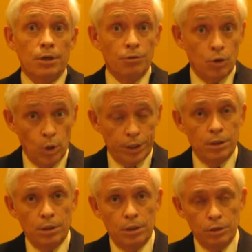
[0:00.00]
quite
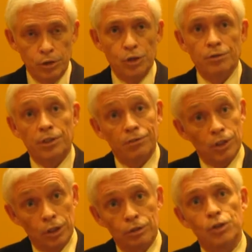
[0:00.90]
conservative
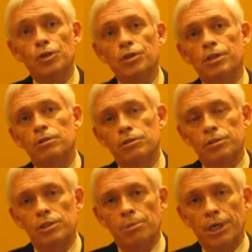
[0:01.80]
and concerned
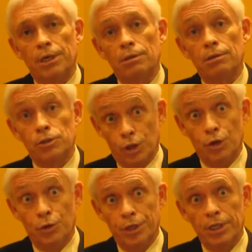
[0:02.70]
industries about
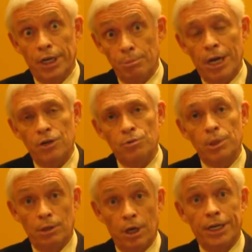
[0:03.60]
security and
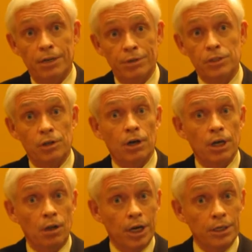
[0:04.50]
management like
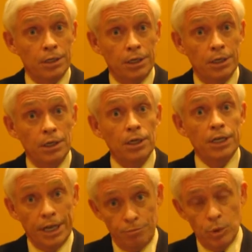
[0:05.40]
FSI, like
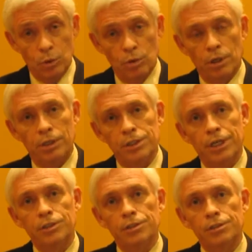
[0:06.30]
government
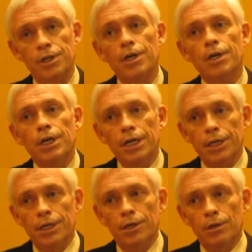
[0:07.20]
organisations.
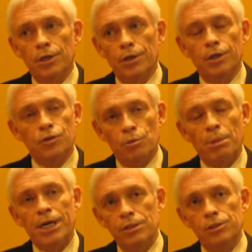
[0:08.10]
It is
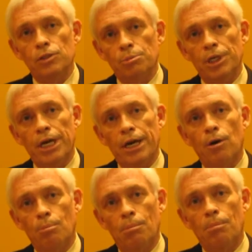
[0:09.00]
amazing to me
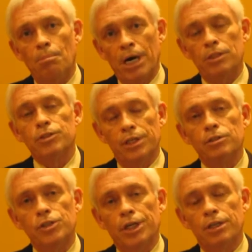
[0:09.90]
how much that has
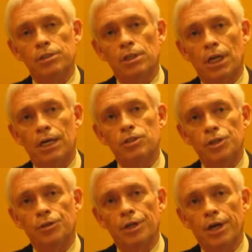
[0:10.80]
changed in the last
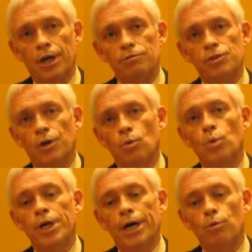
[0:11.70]
year and a half. So
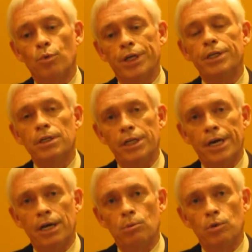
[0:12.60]
we are regularly
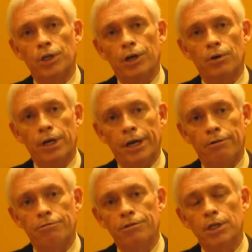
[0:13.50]
able to go and have